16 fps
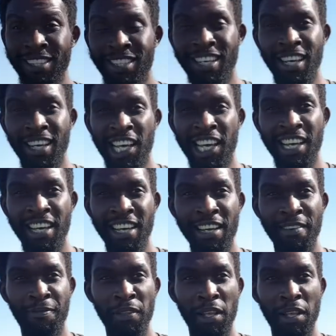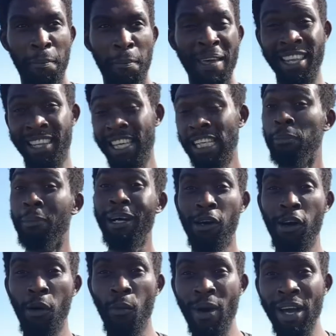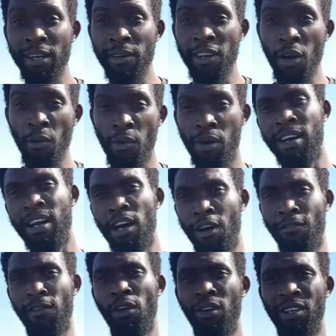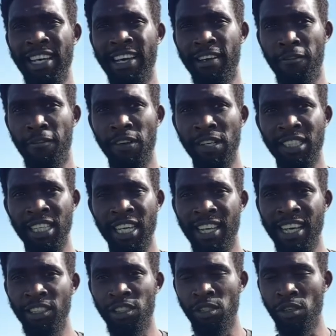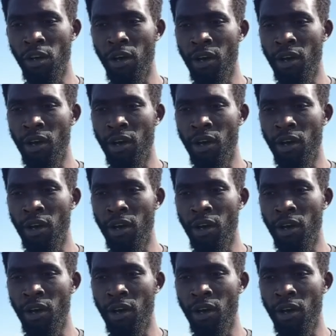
me to pick this back up when we're out of lockdown and things like that.